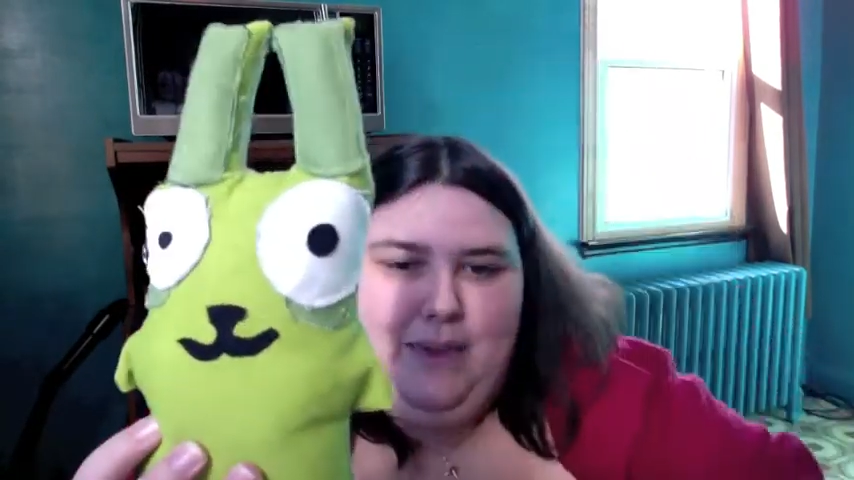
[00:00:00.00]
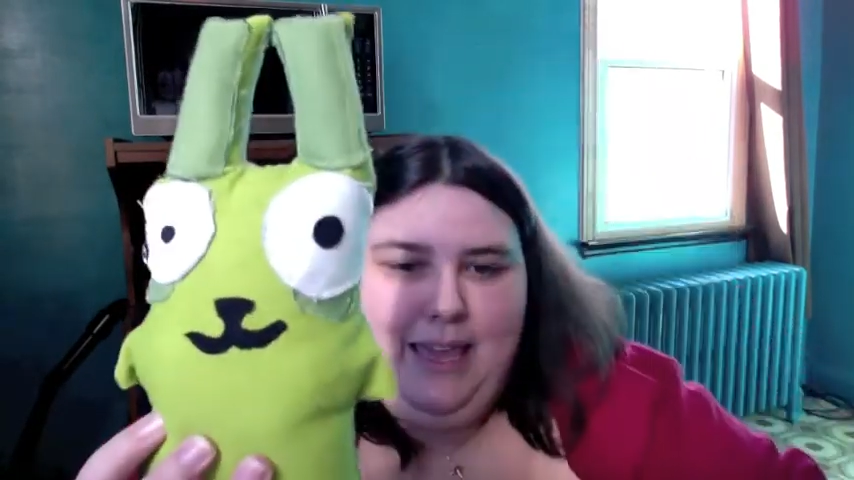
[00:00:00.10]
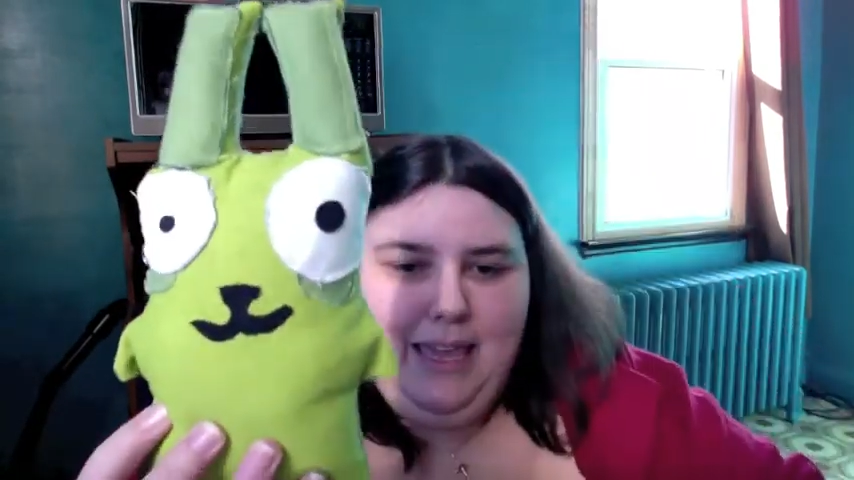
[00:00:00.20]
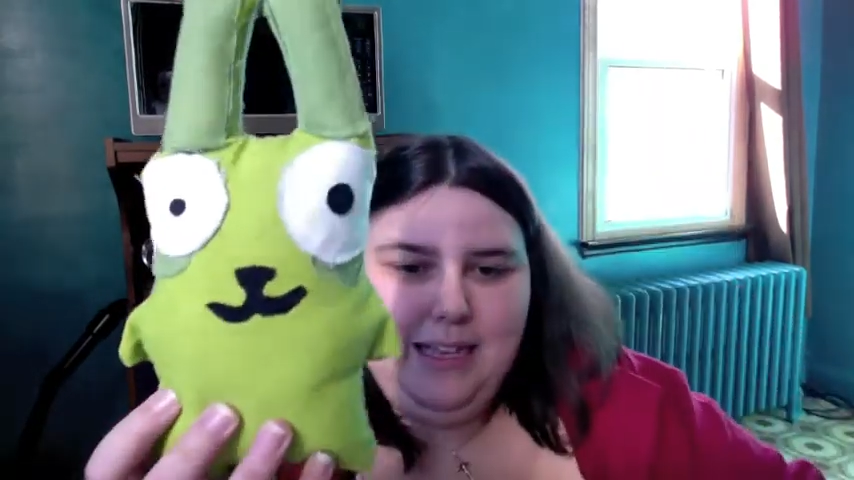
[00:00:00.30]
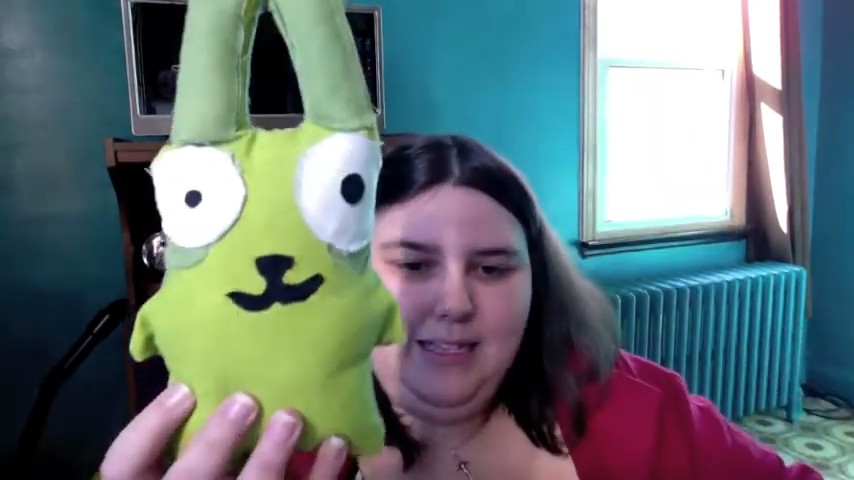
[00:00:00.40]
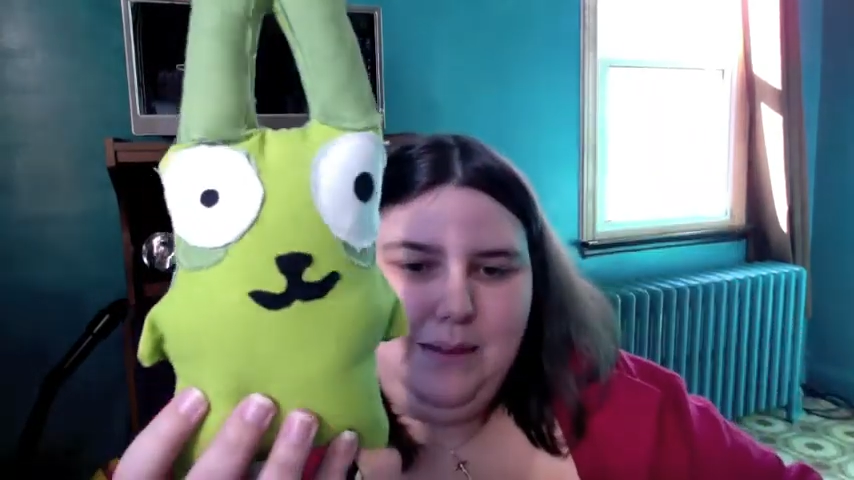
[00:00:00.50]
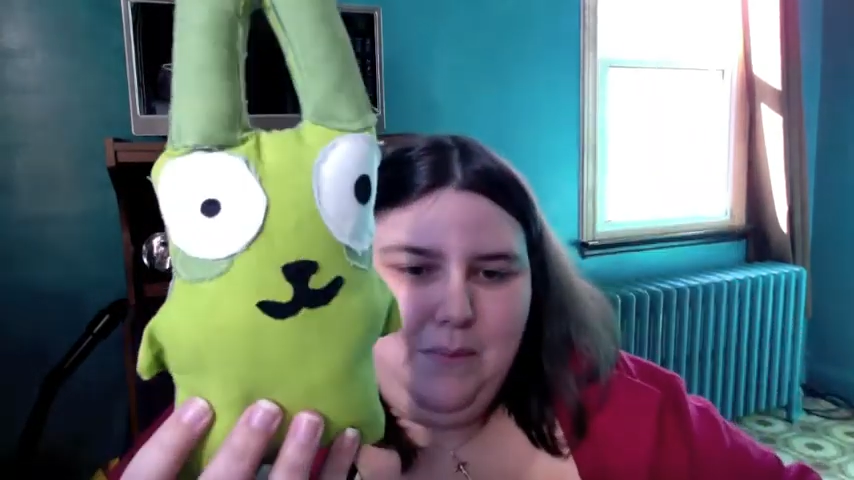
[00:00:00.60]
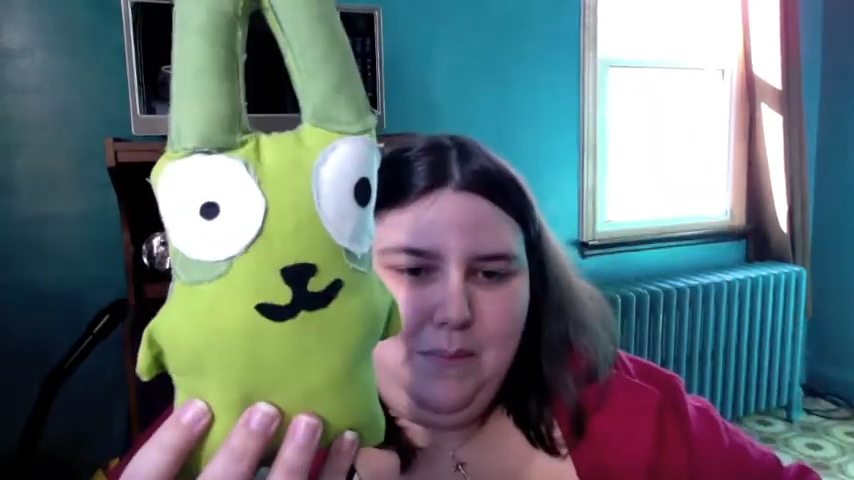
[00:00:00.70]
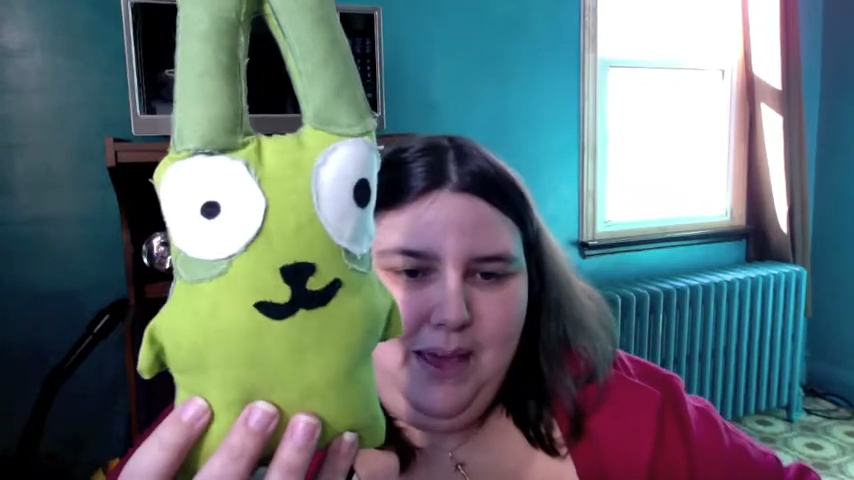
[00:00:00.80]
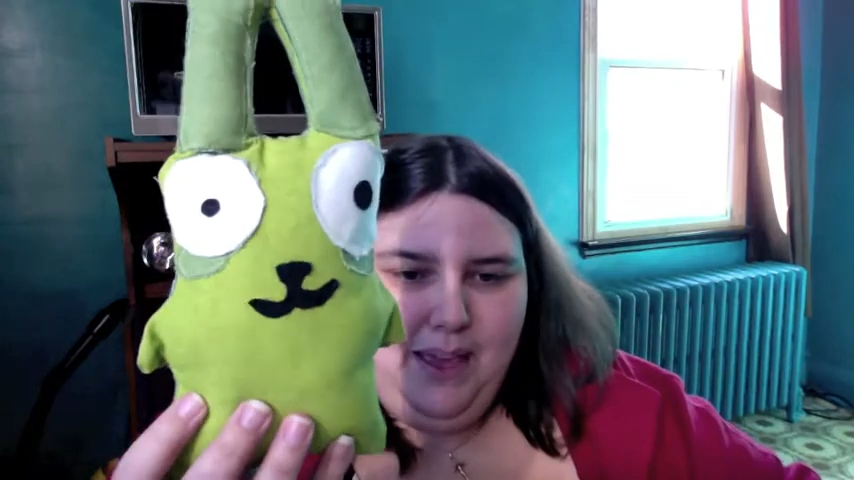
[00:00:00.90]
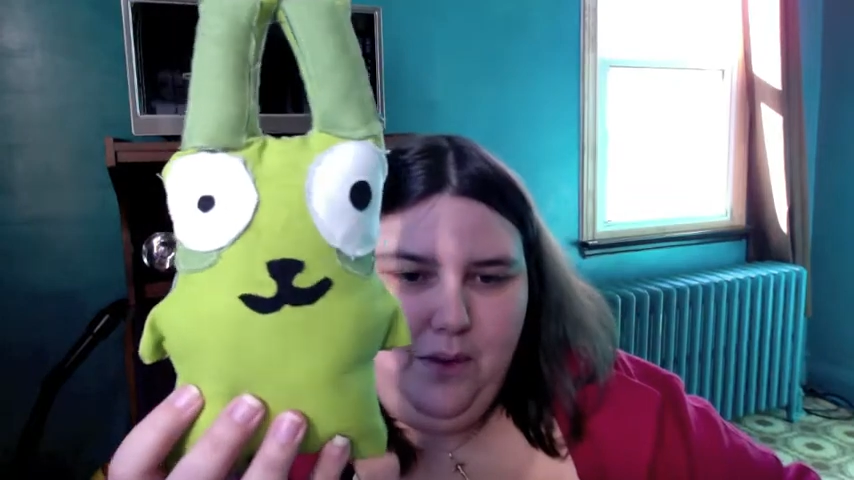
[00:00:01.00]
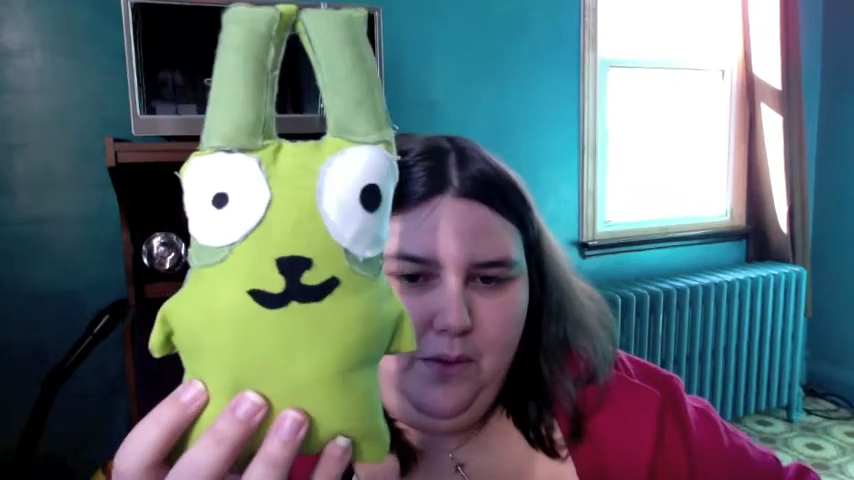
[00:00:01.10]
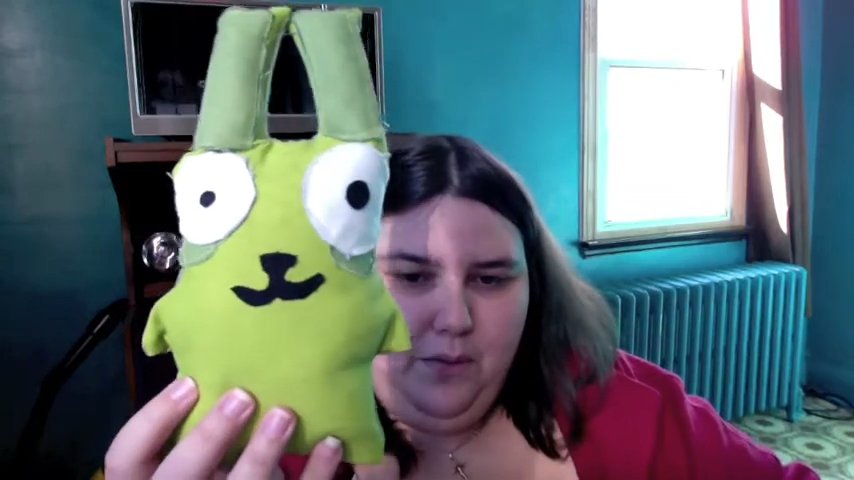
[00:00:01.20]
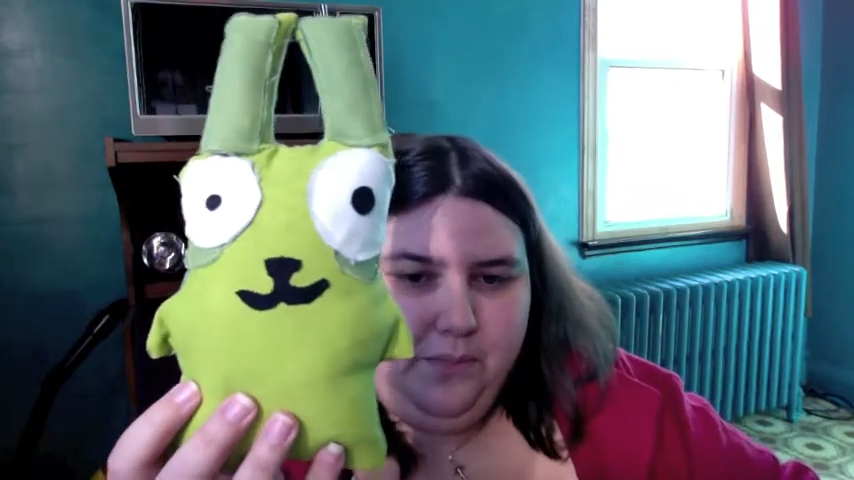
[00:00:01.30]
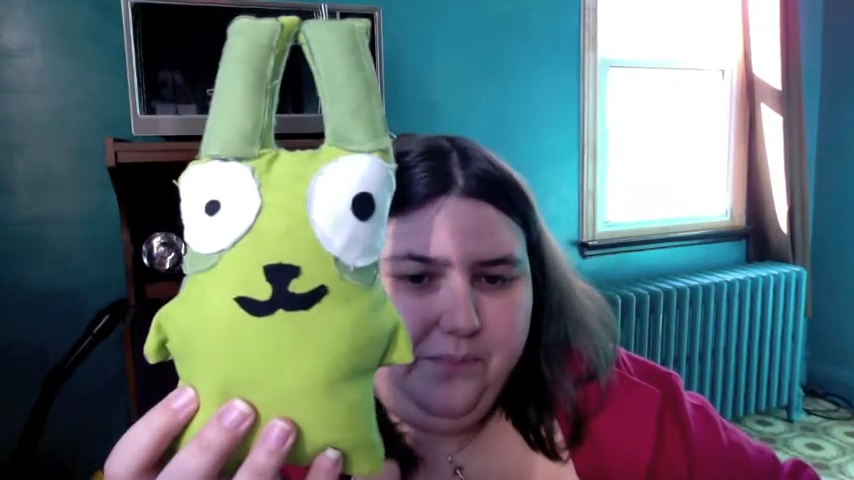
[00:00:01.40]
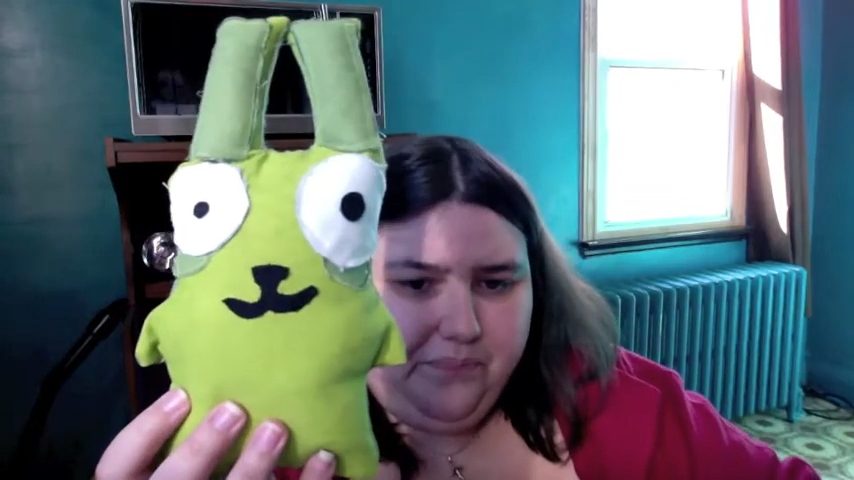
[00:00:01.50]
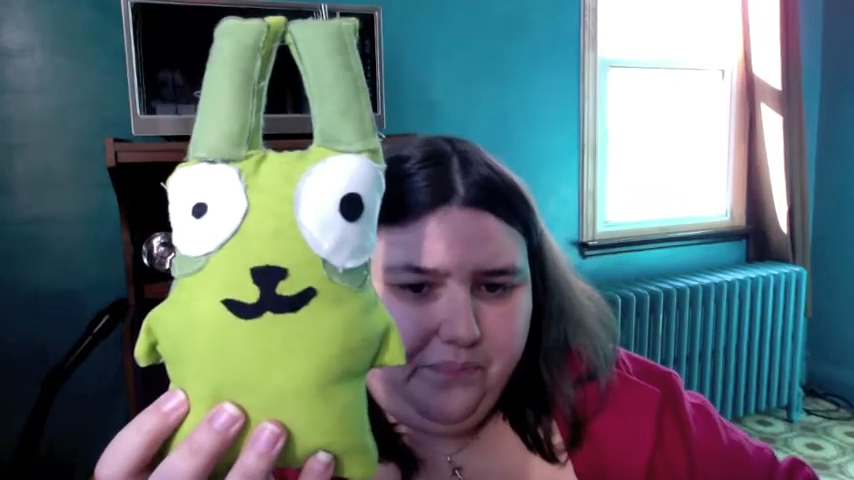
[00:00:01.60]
make some of my own.